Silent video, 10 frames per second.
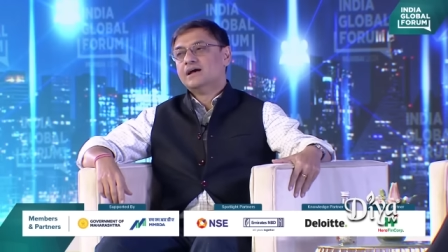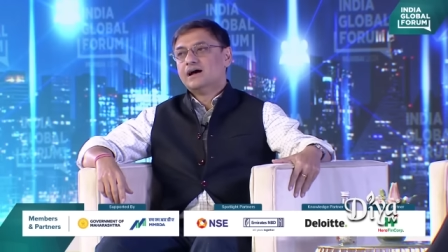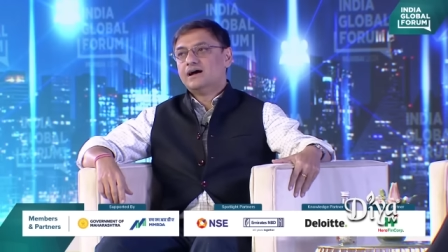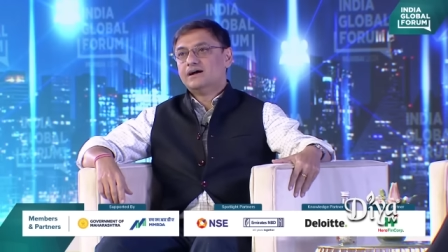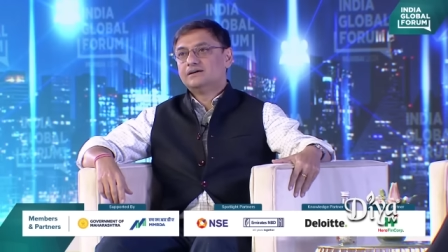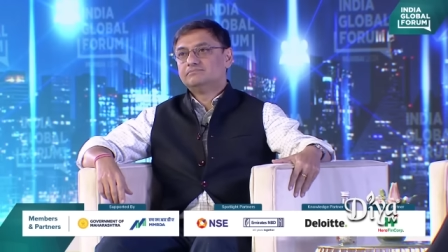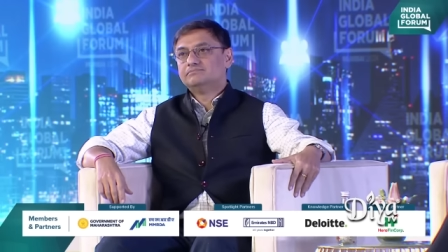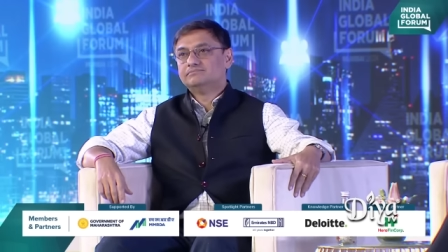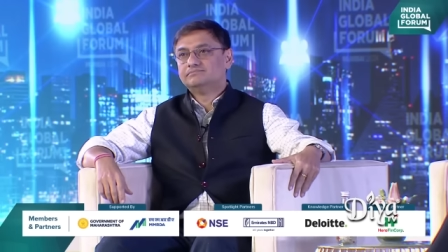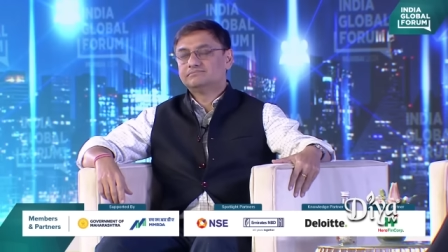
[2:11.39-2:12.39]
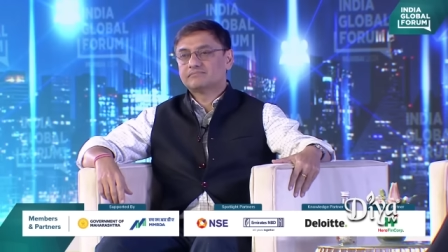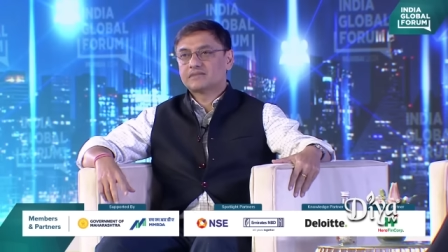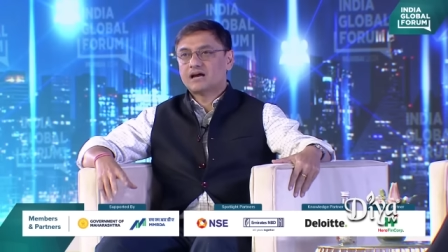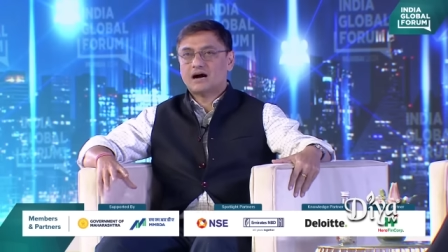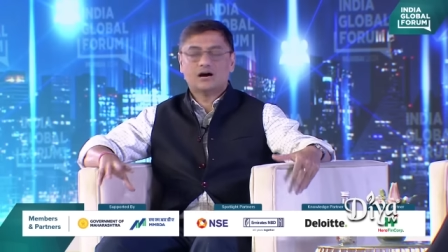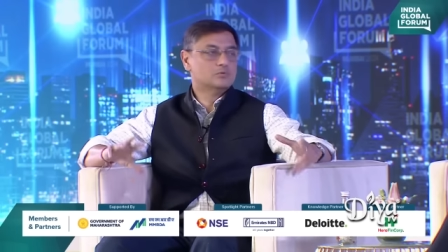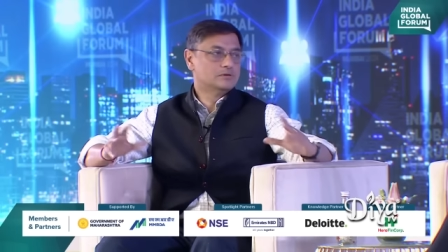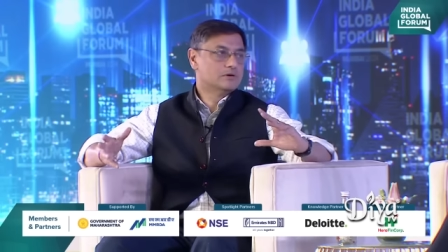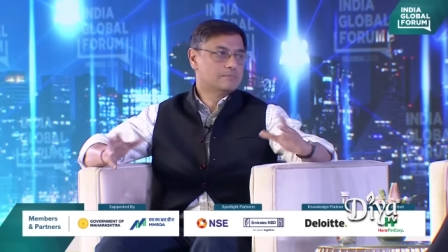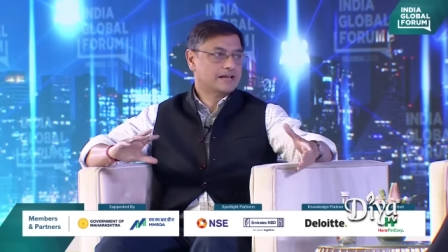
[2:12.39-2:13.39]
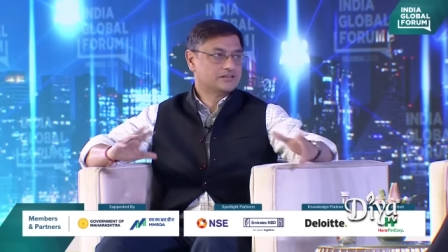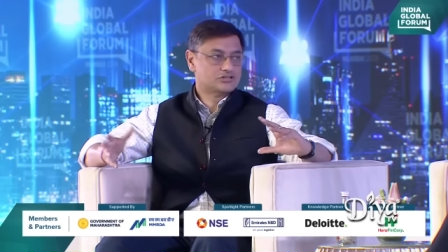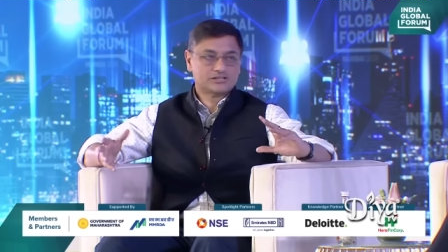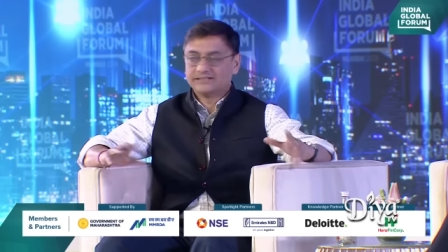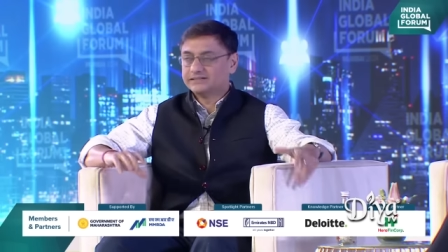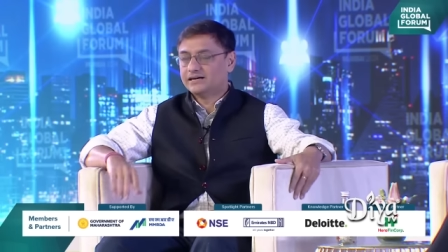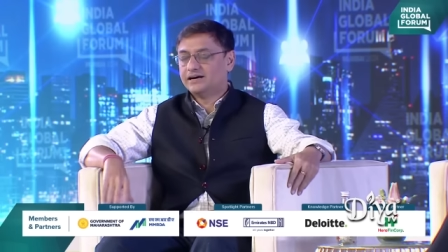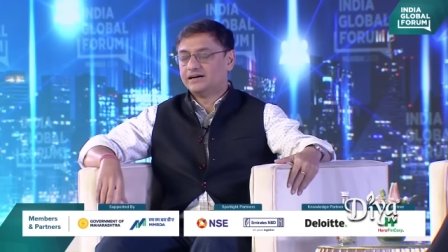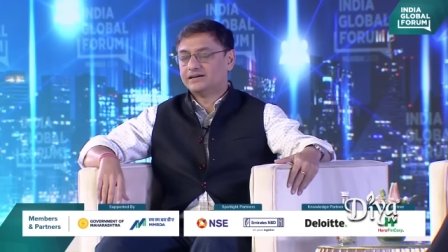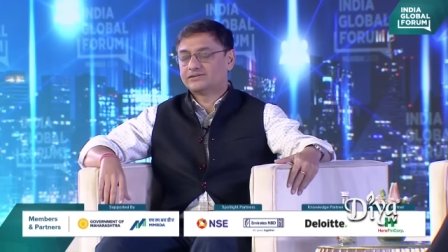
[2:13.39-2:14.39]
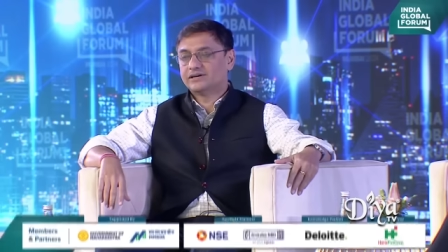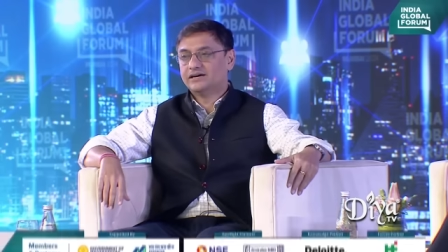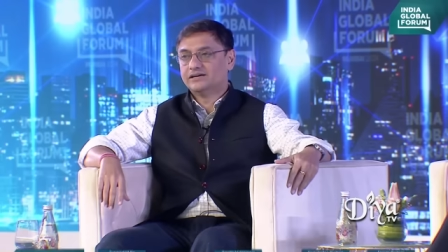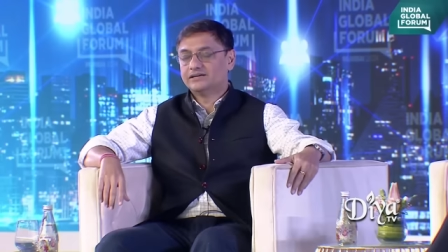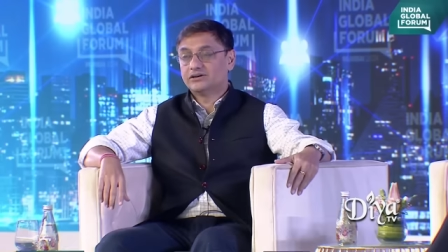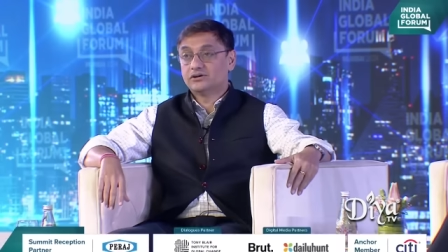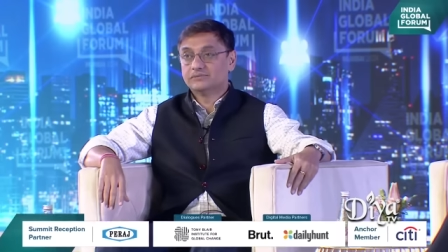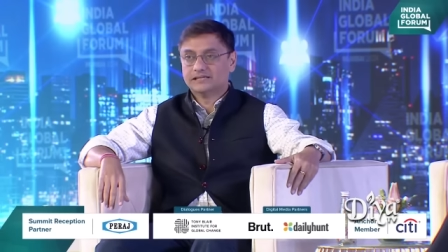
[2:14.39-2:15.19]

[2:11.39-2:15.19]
how we were managing our economy.